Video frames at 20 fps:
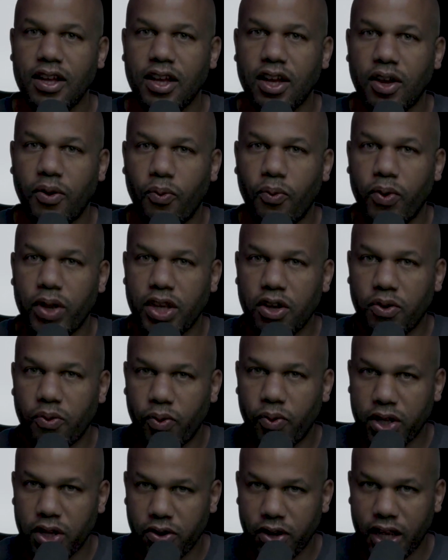when
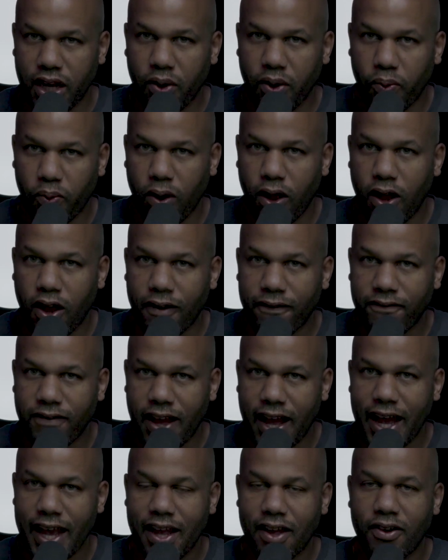you're in a raw
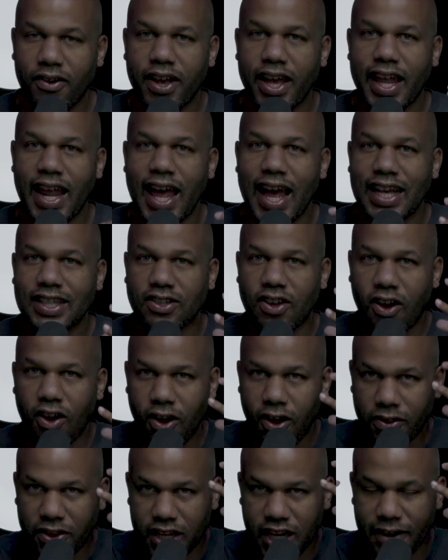file, it has
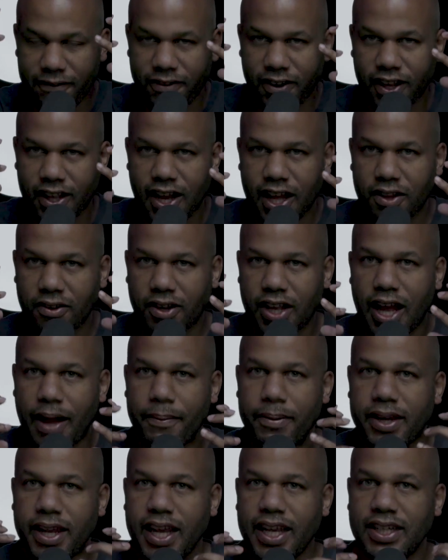all the different color
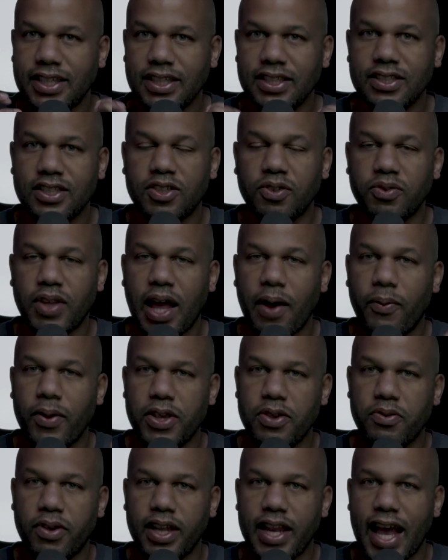combinations, so that way
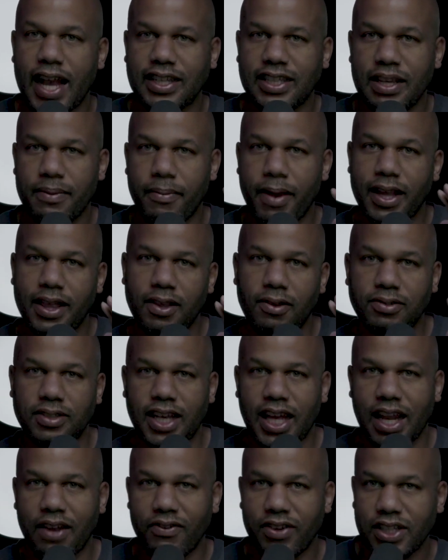you can actually make those
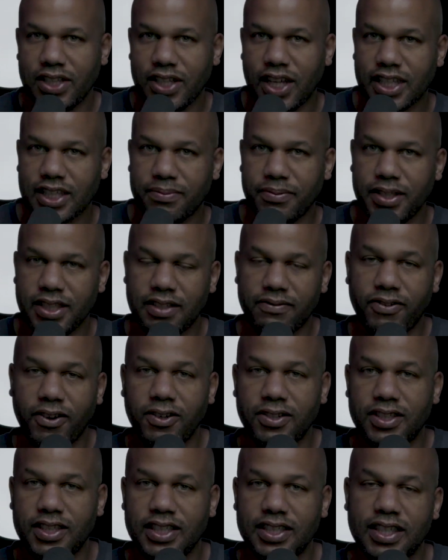kind of adjustments,
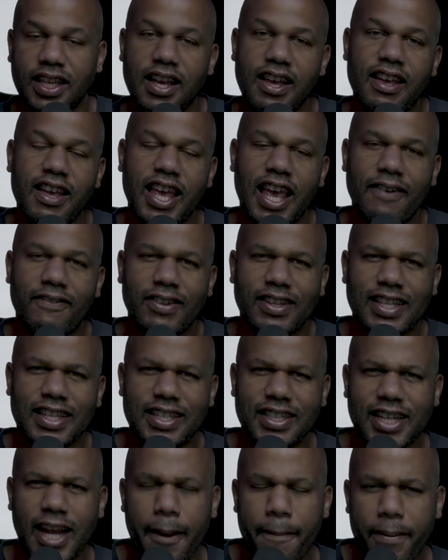versus if it's a
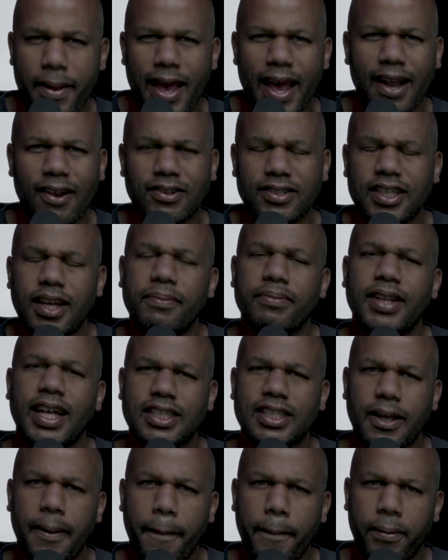JPEG or something that's
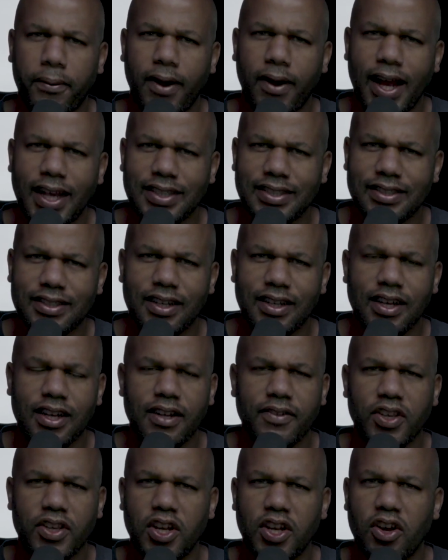compressed,
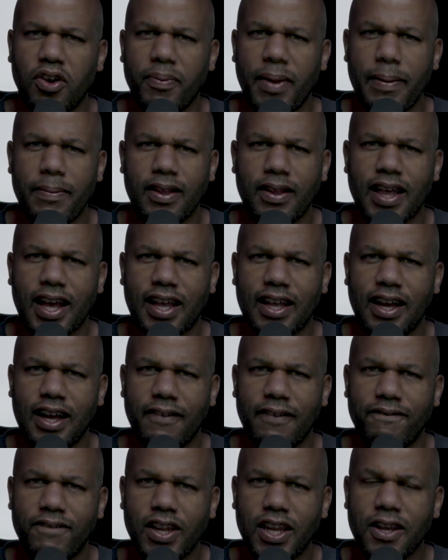maybe like a
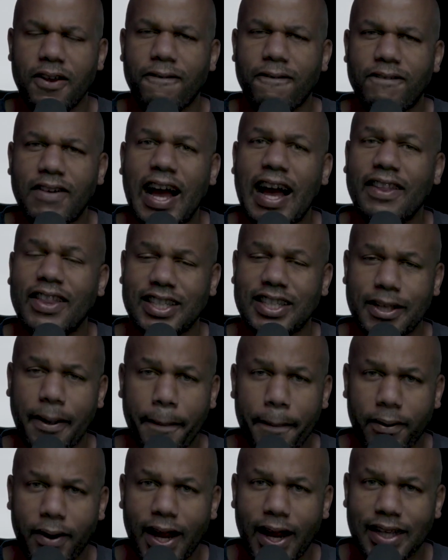video file that's
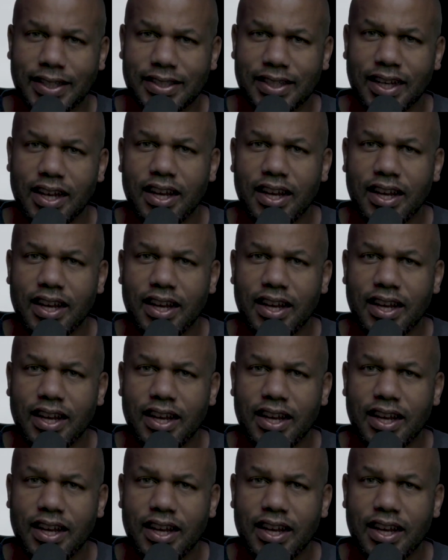compressed,